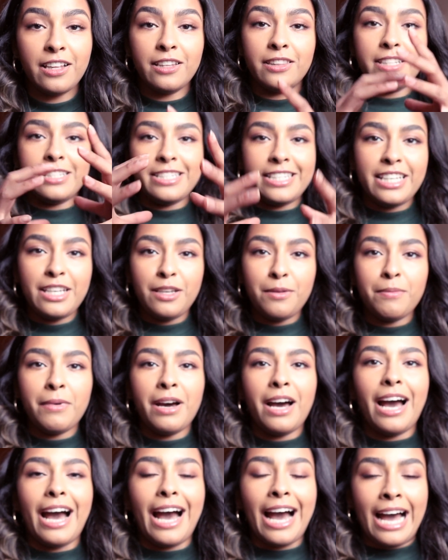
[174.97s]
the team
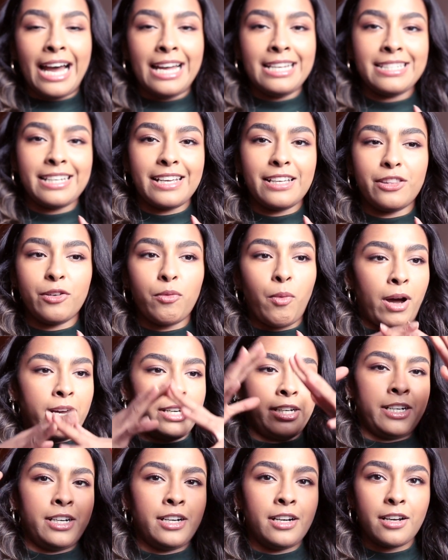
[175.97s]
and the
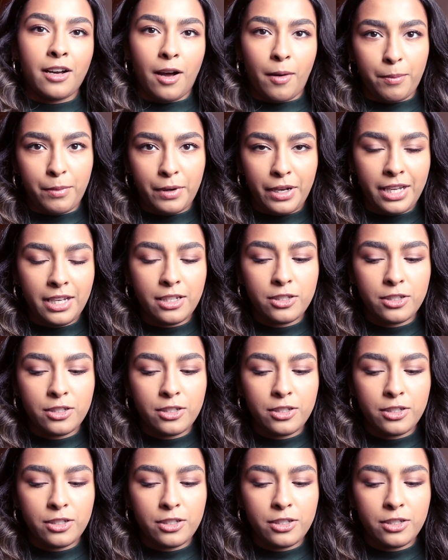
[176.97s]
wider company.